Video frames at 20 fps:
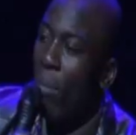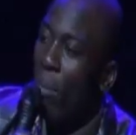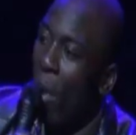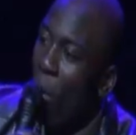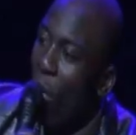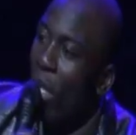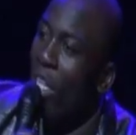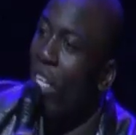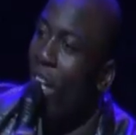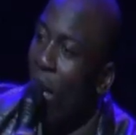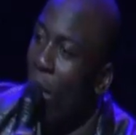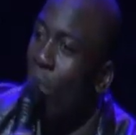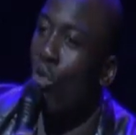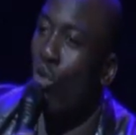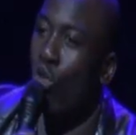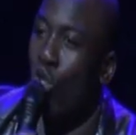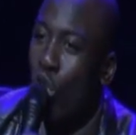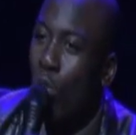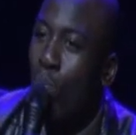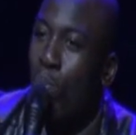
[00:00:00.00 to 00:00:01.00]
But when it comes
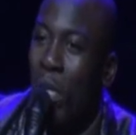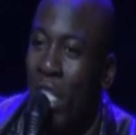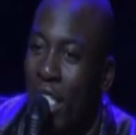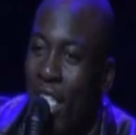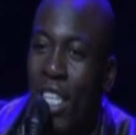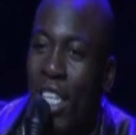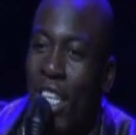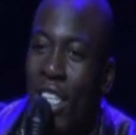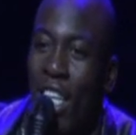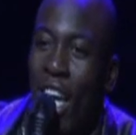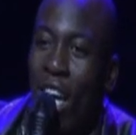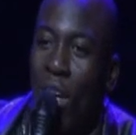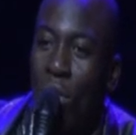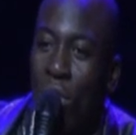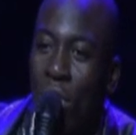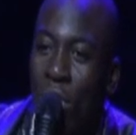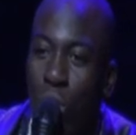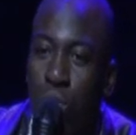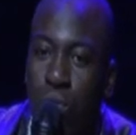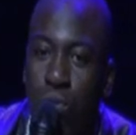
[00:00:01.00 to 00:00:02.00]
to spitting it
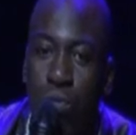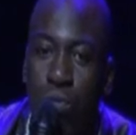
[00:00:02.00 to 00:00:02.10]
out,